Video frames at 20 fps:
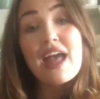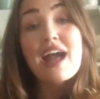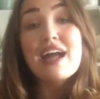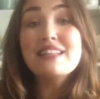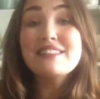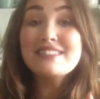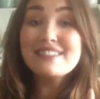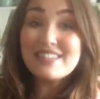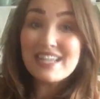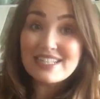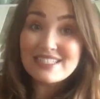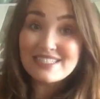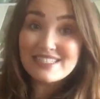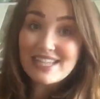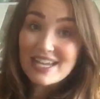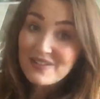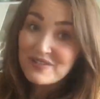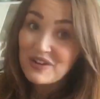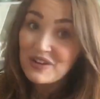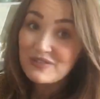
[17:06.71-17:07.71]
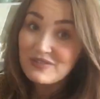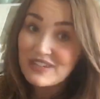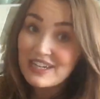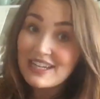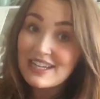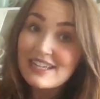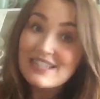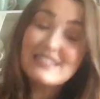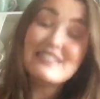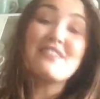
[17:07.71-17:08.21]
and Saturday I've got a
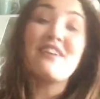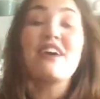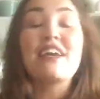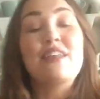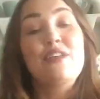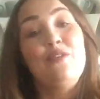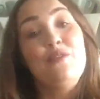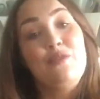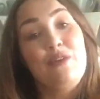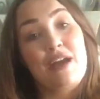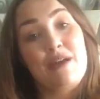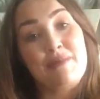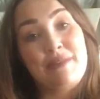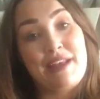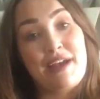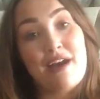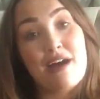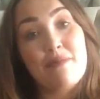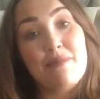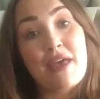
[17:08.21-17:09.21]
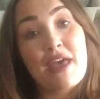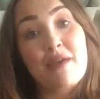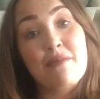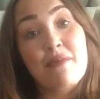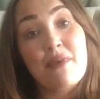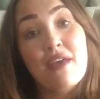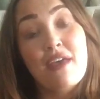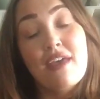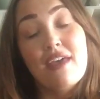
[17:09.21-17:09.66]
really exciting haul coming up. Um,